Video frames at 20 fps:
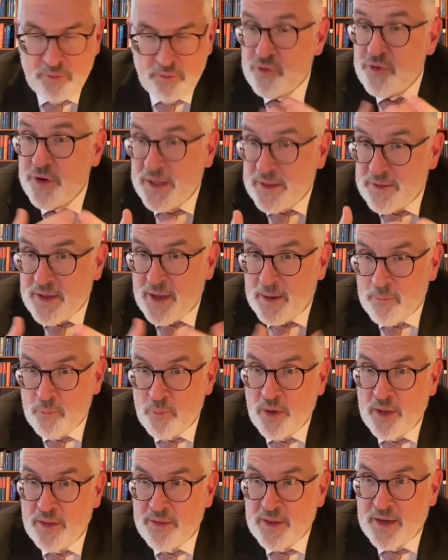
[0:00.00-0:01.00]
treat them
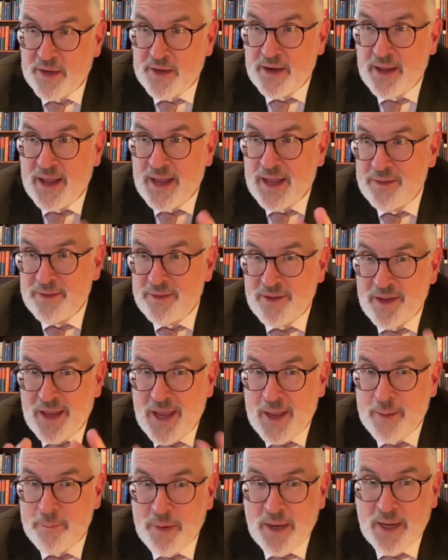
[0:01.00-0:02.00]
with an
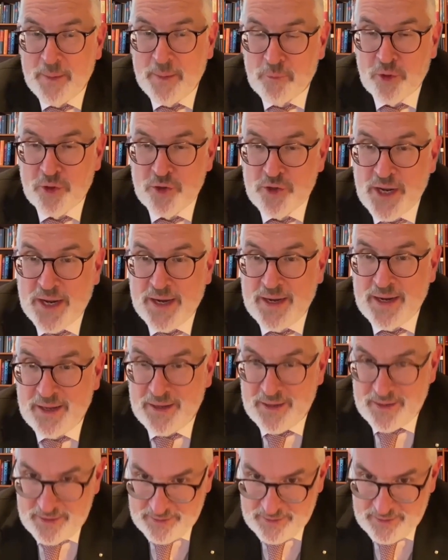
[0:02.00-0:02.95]
anti-epileptogenic